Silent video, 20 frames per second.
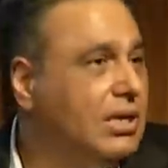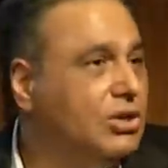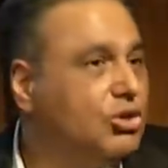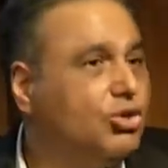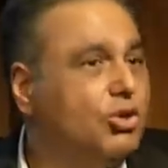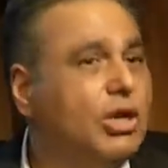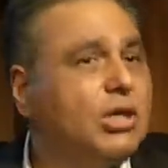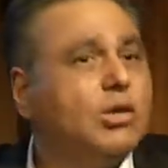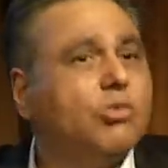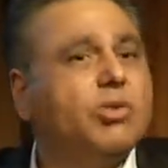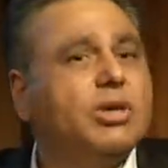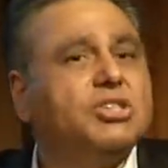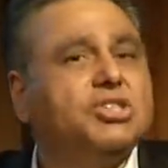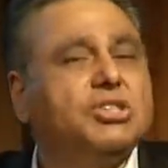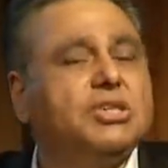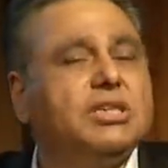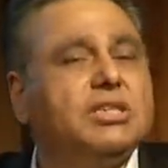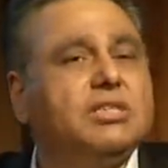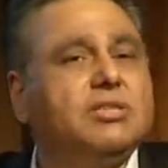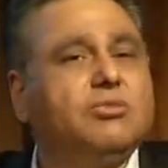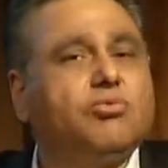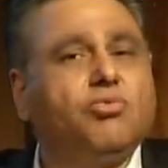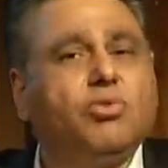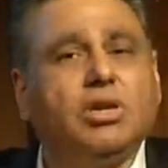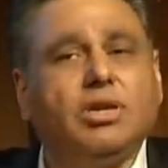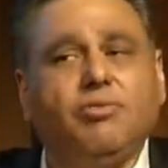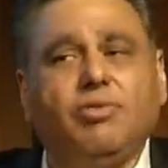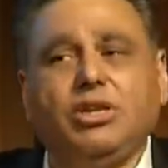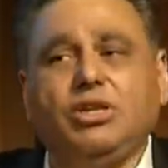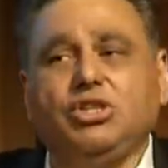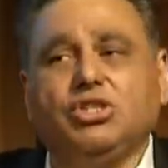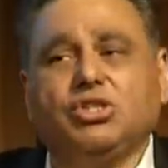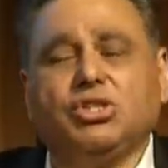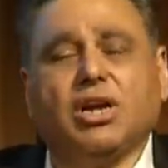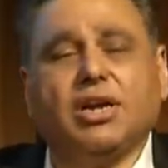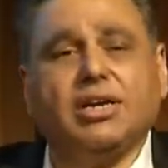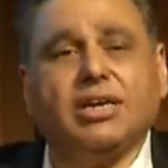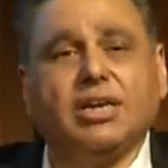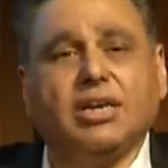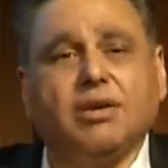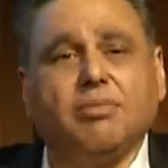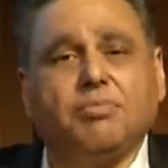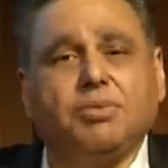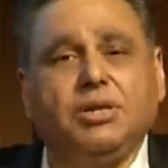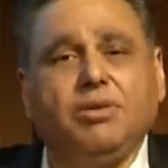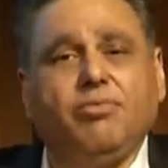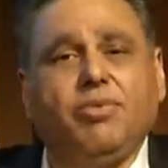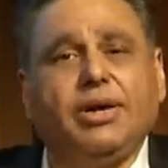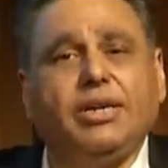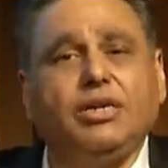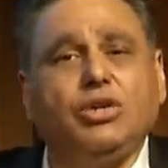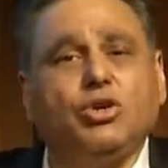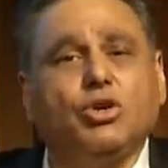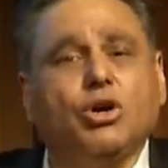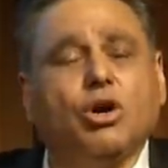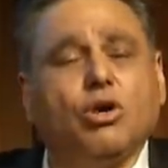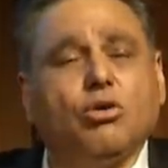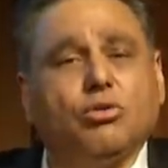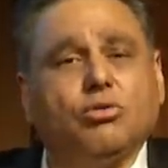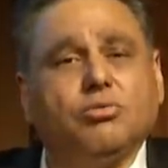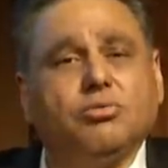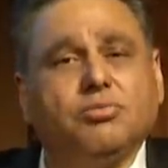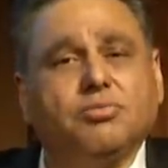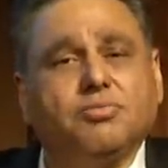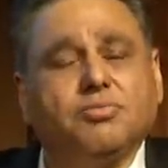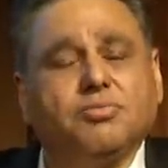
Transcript: So now the question is, when you start a company, where do you go?